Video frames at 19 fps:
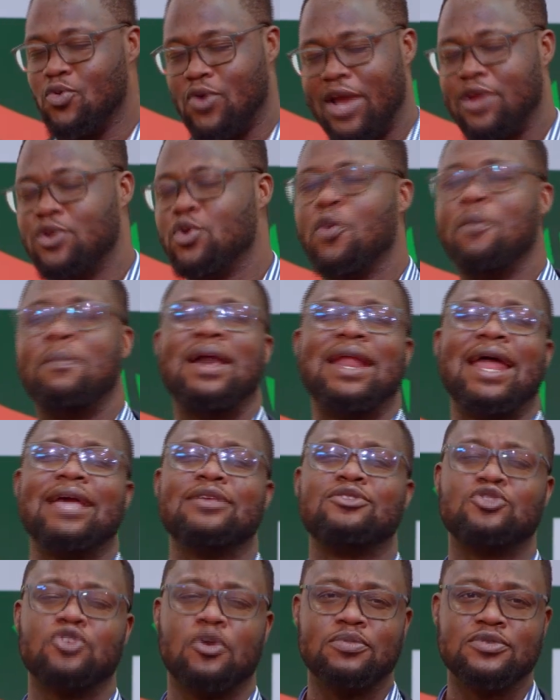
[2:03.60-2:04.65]
I know, but I
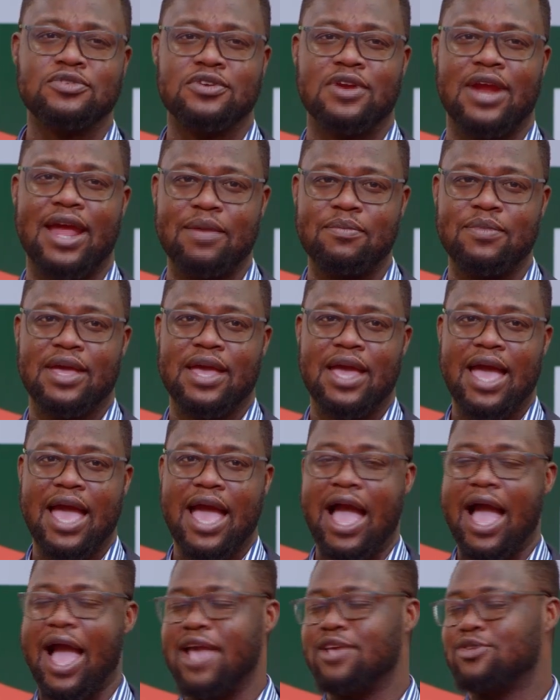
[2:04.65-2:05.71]

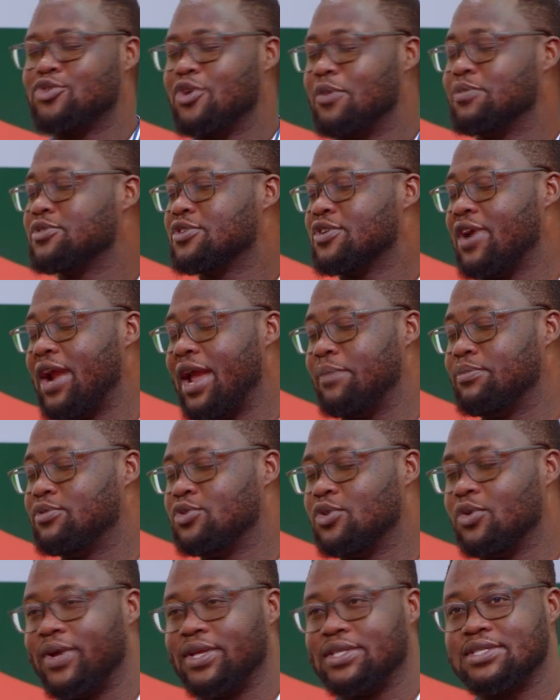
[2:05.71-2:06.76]
subscribe
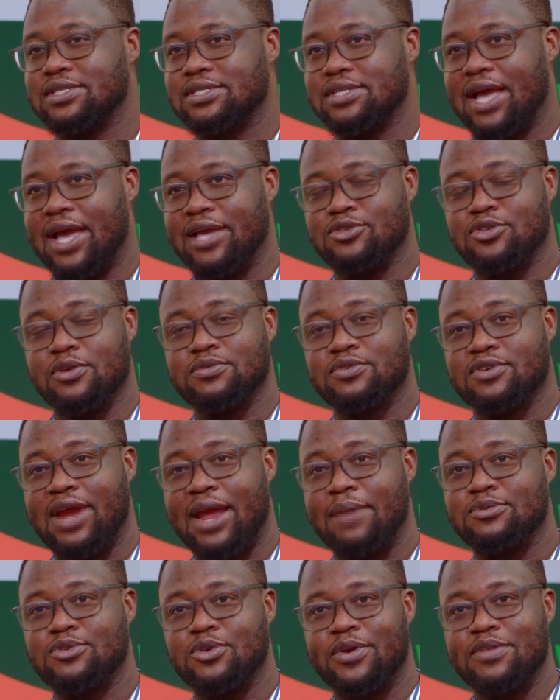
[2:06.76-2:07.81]
to it. I
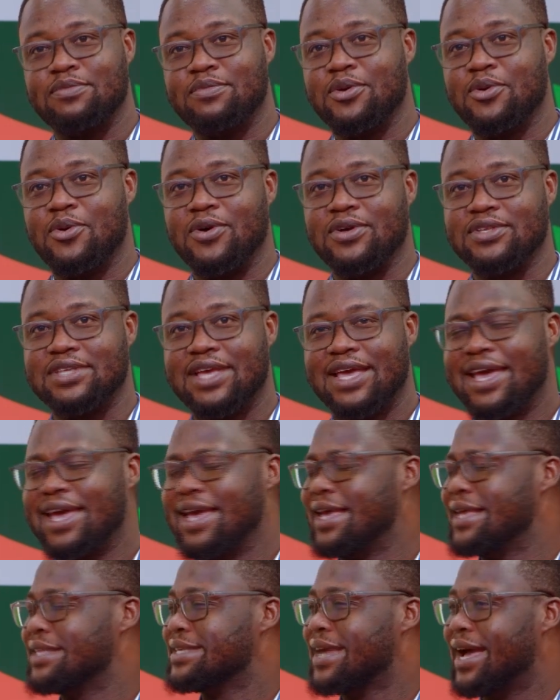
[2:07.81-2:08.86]
subscribe to it because
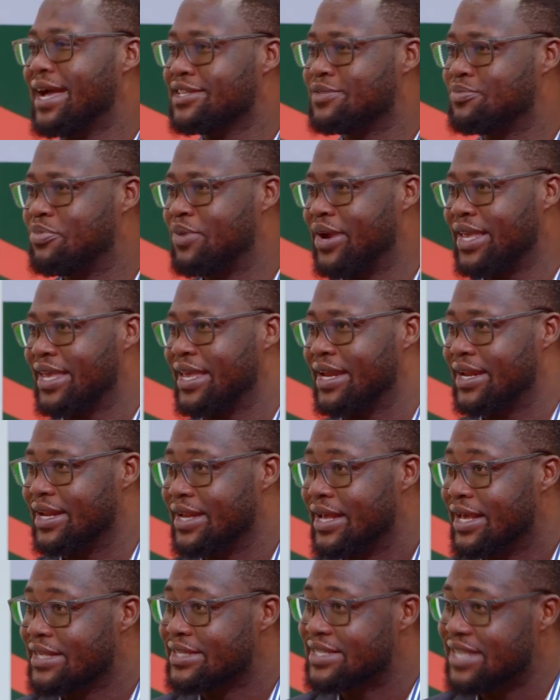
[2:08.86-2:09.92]
it's heartbreaking.
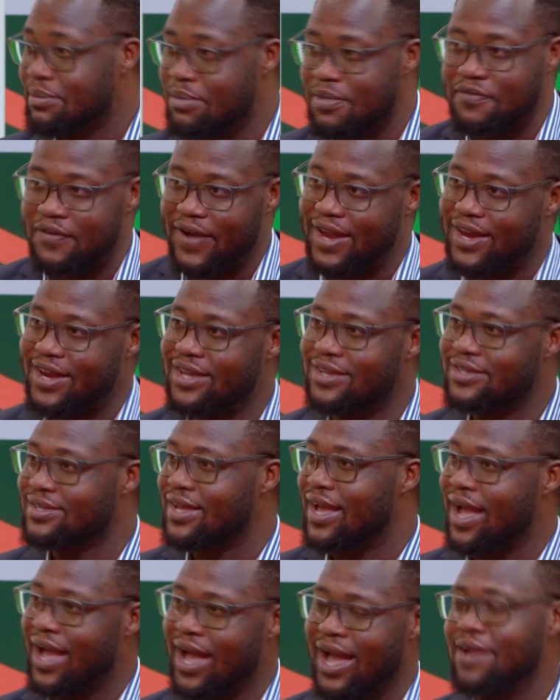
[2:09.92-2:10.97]
Semi-finals
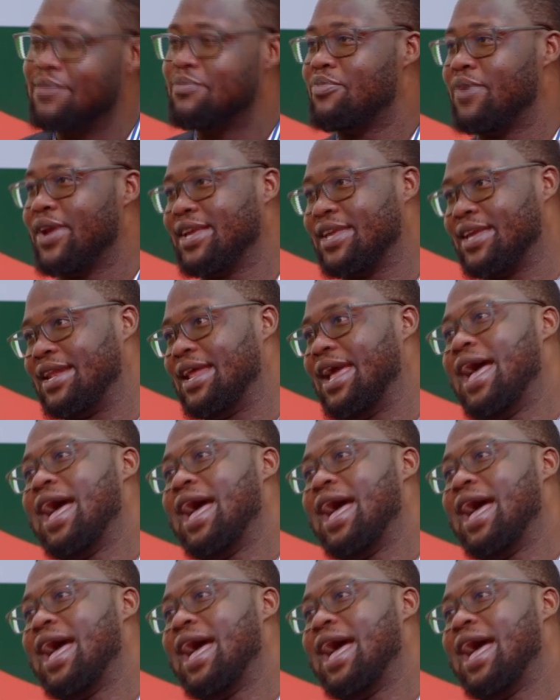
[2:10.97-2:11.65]
are heartbreaking.